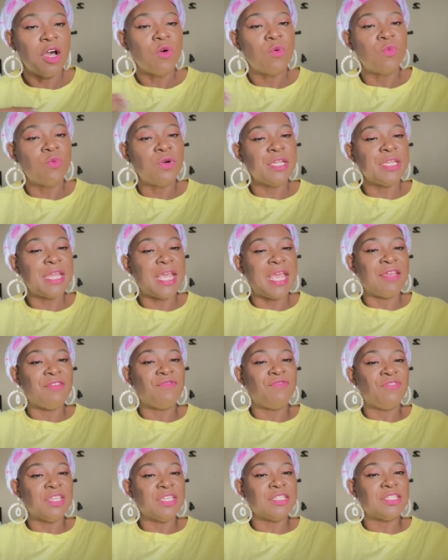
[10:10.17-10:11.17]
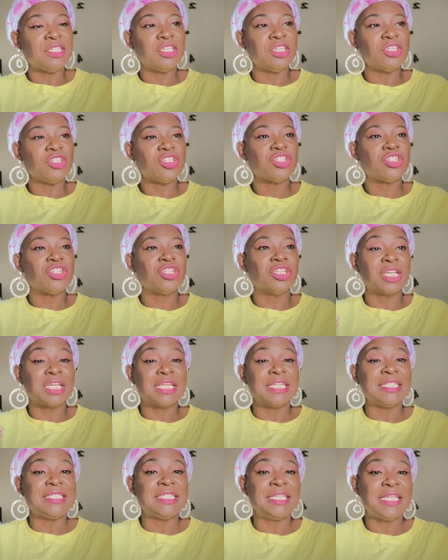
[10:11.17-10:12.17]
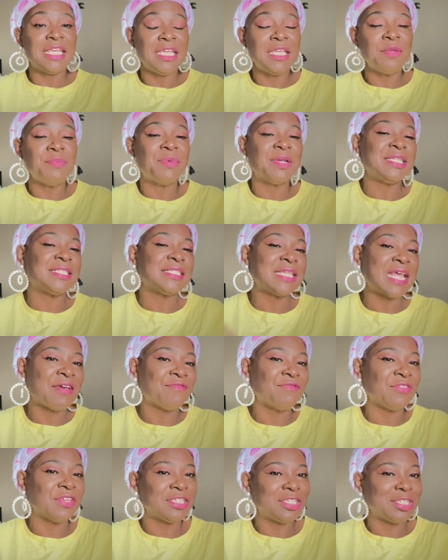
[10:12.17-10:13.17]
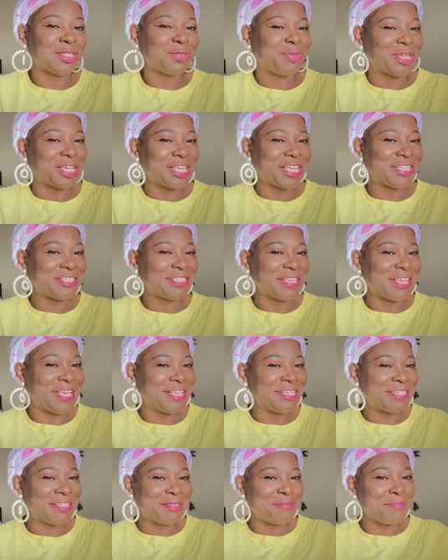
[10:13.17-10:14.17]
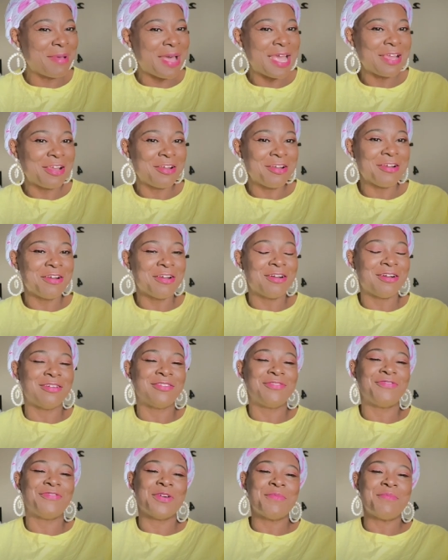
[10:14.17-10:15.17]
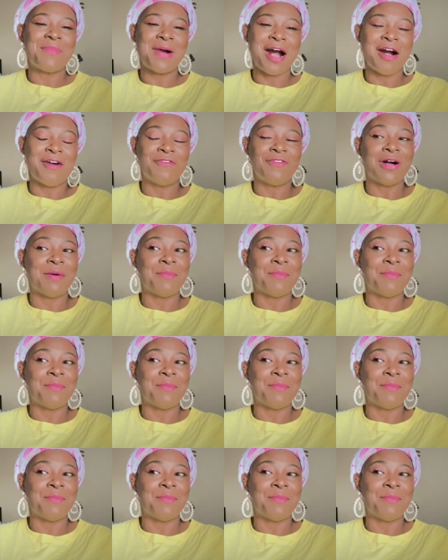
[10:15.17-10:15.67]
with a vintage looking tee, but it's not vintage because it's my girl from Marvel.